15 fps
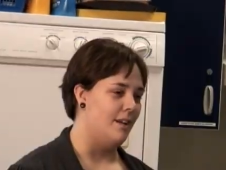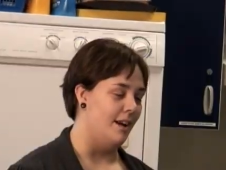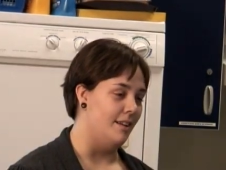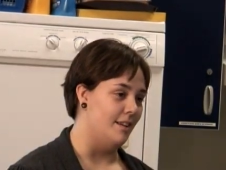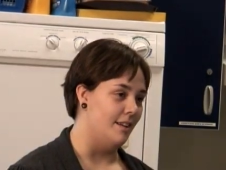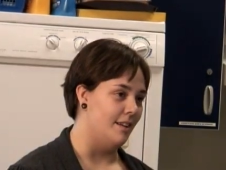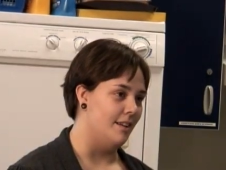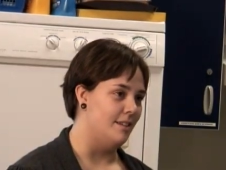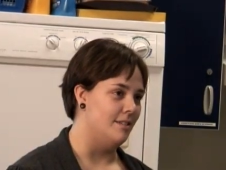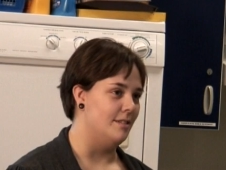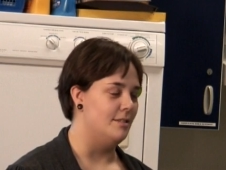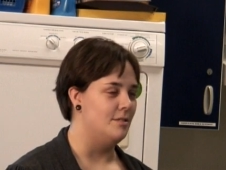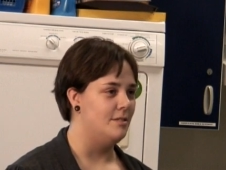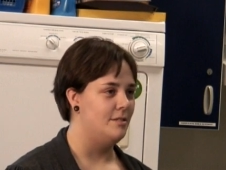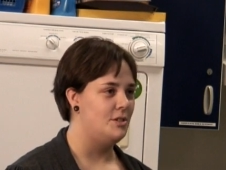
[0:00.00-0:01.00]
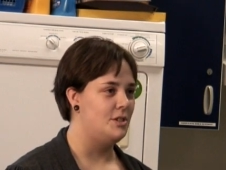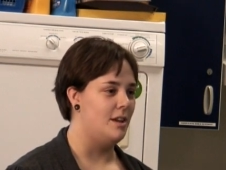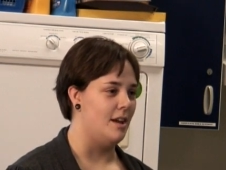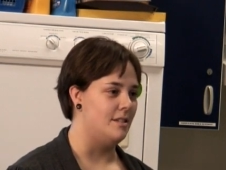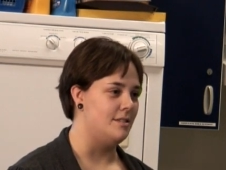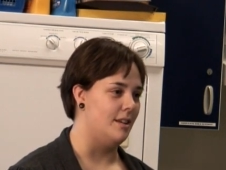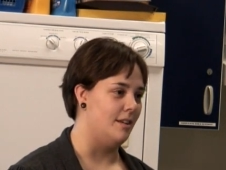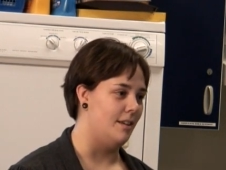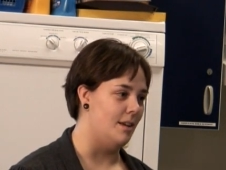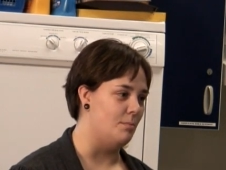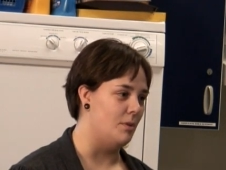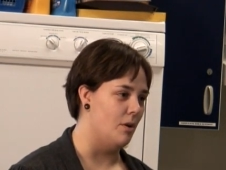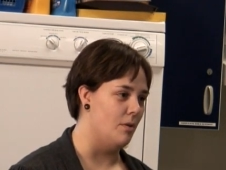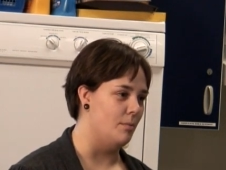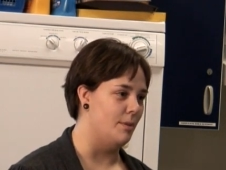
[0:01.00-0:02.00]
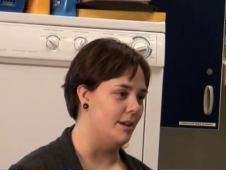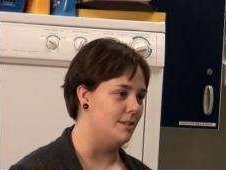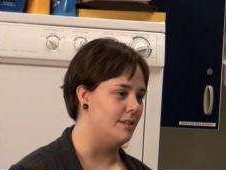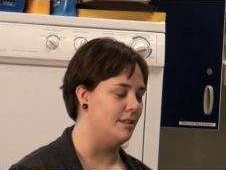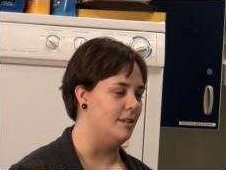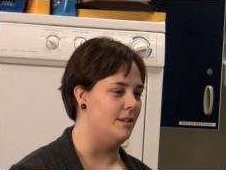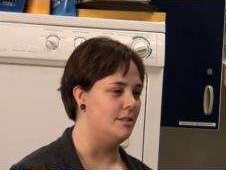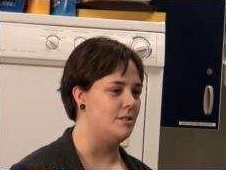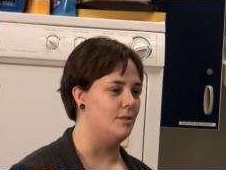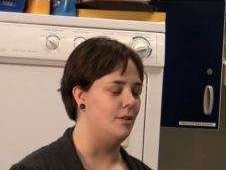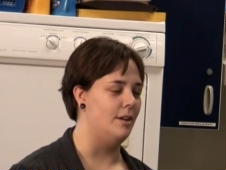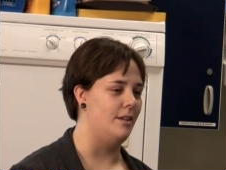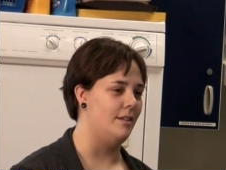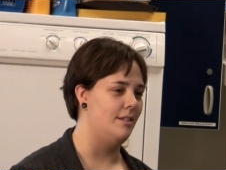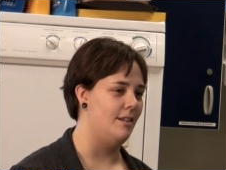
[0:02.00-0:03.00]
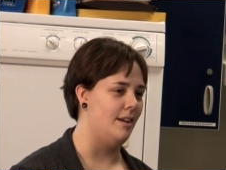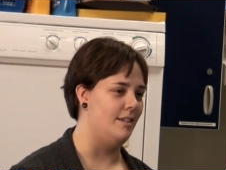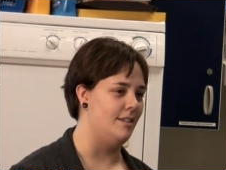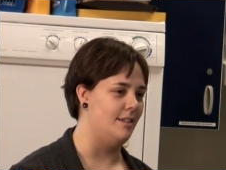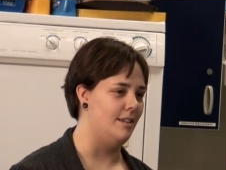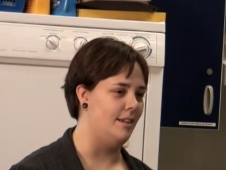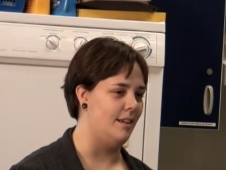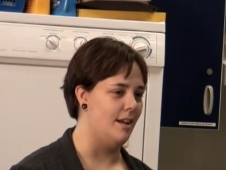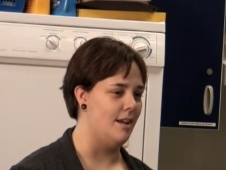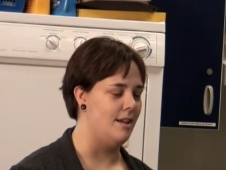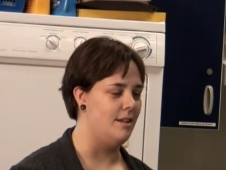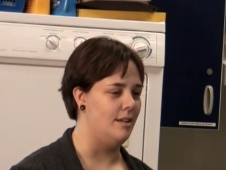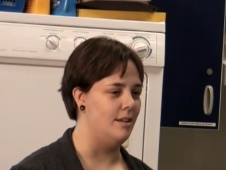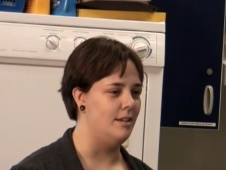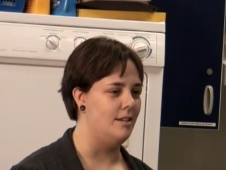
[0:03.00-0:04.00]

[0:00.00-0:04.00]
I did it, and she said, keep going, basically. So I did it again,